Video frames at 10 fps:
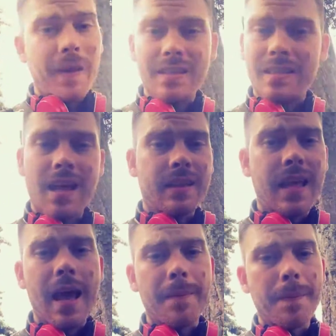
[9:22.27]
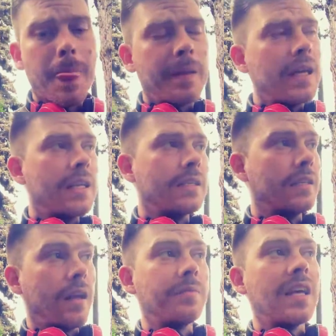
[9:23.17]
It's not that.
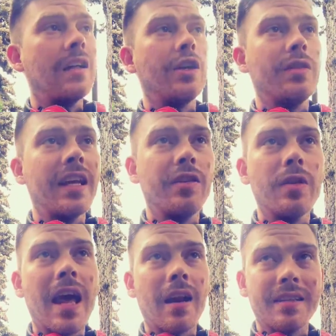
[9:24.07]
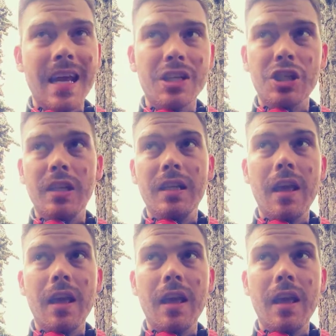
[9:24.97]
I'm telling you, they do that intentionally.